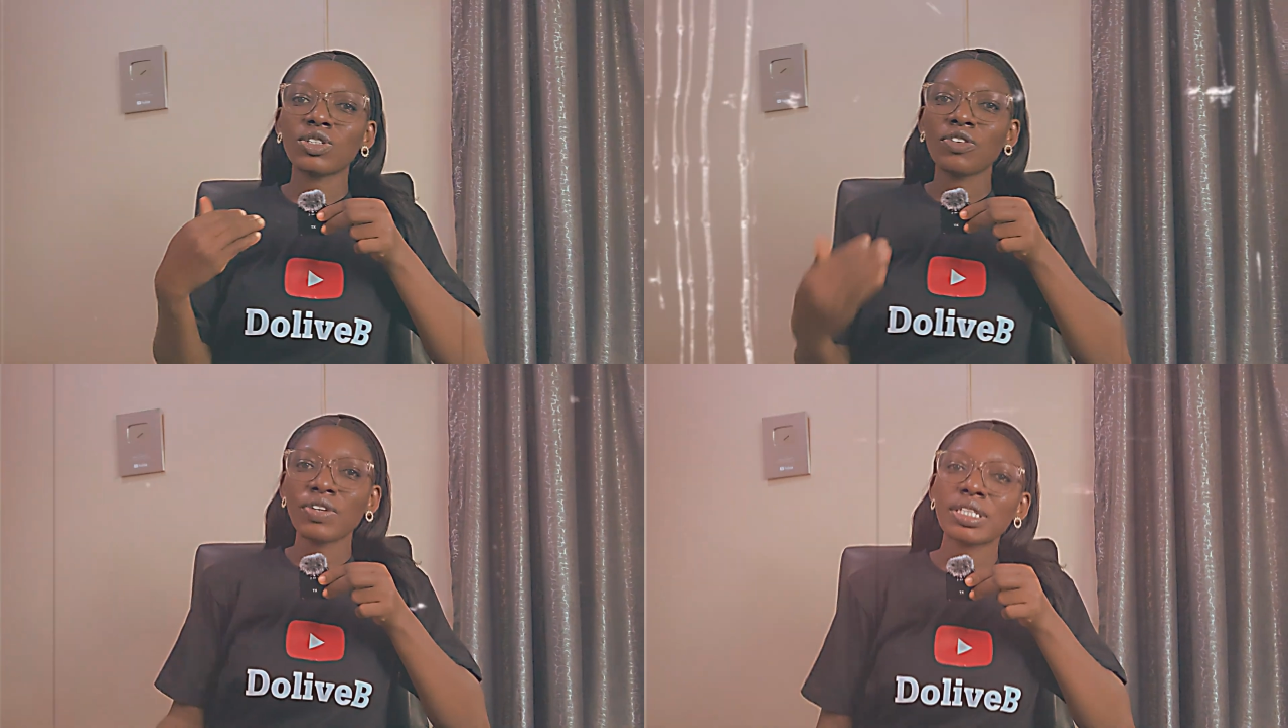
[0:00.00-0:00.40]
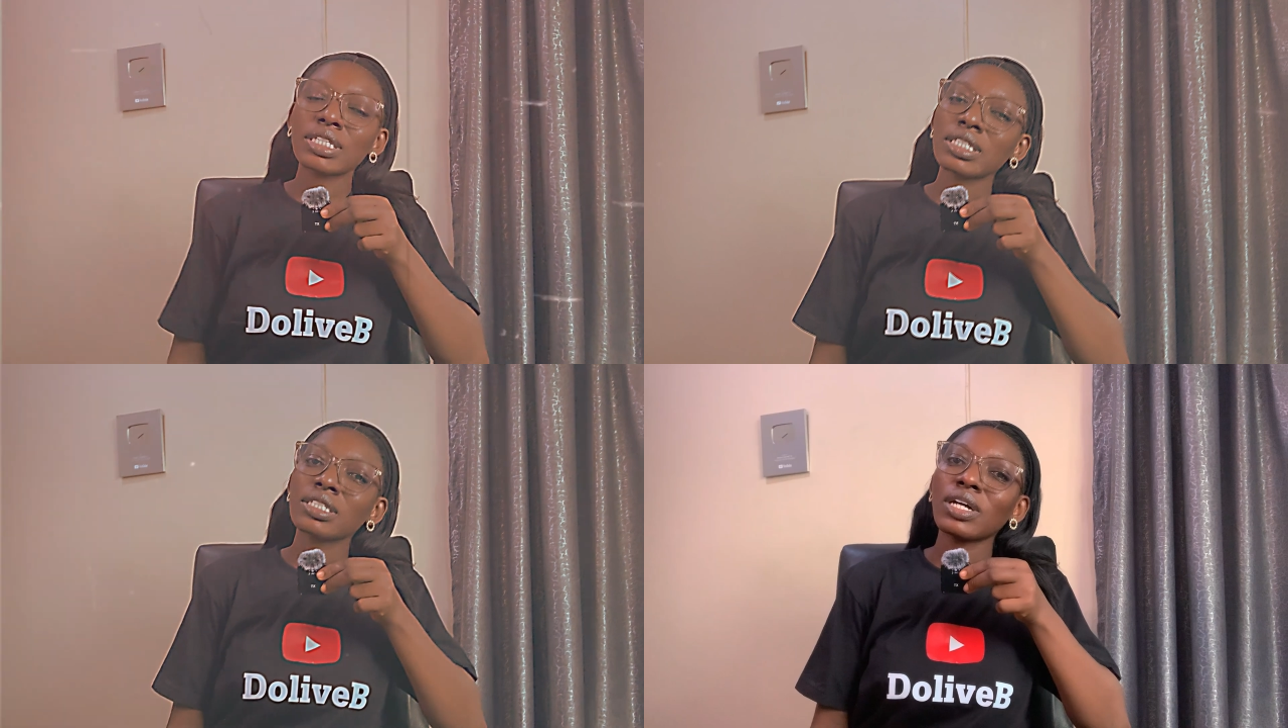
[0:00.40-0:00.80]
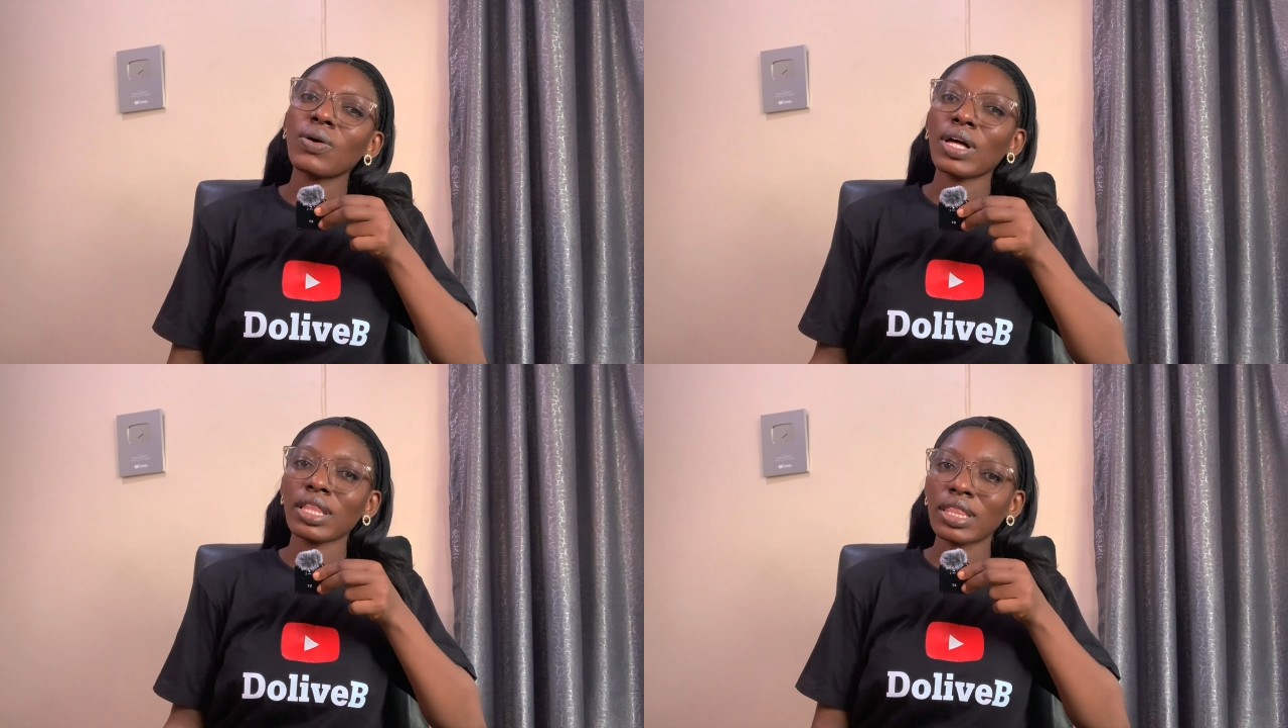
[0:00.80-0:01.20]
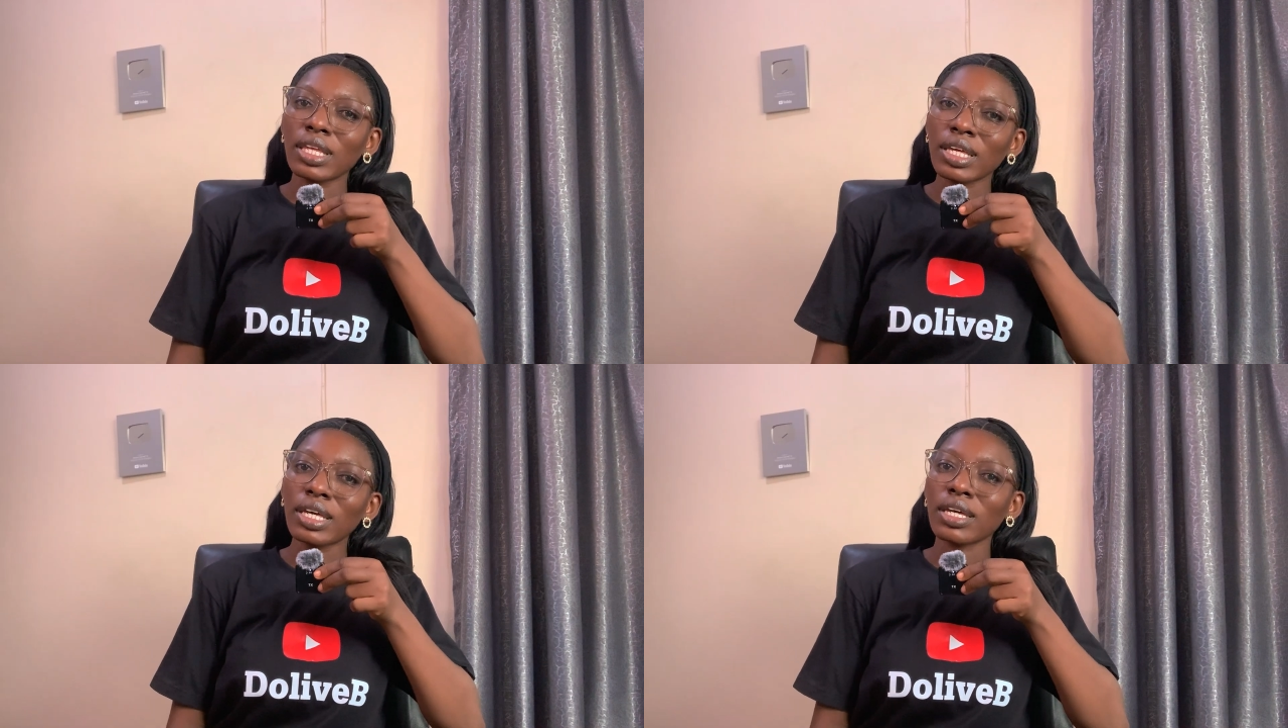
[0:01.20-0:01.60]
If you are sitting down and
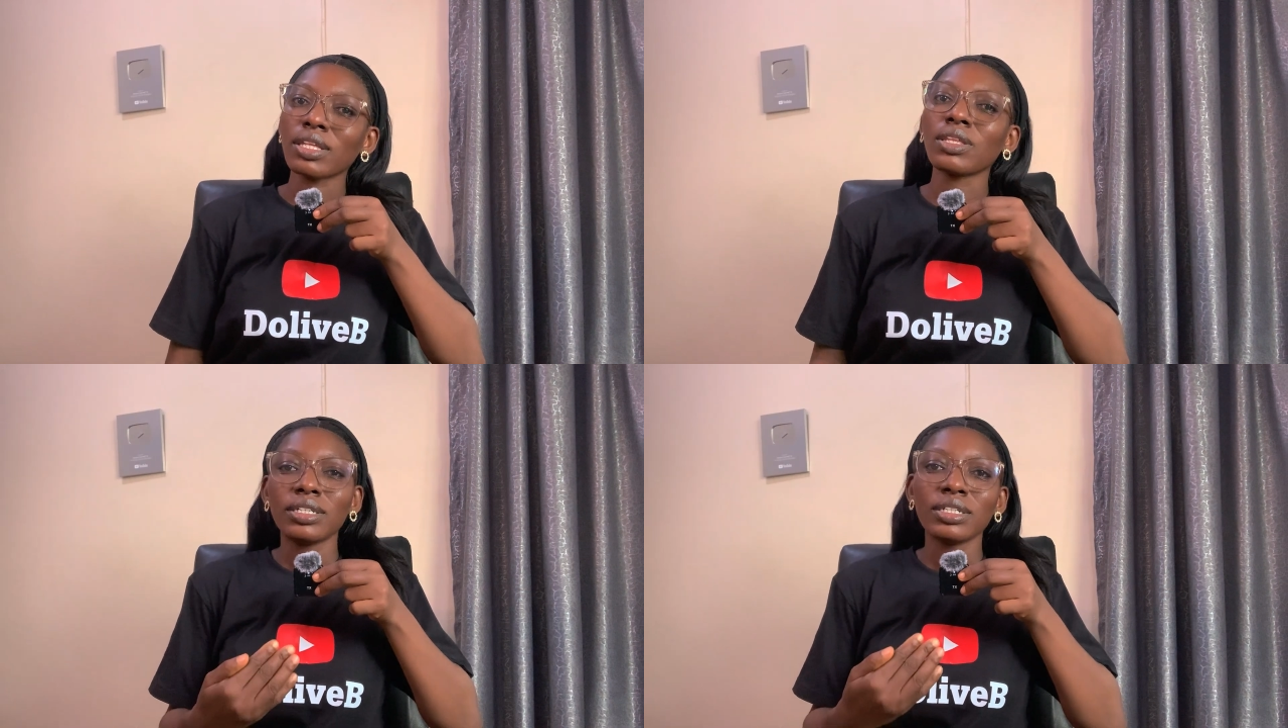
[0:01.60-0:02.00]
thinking,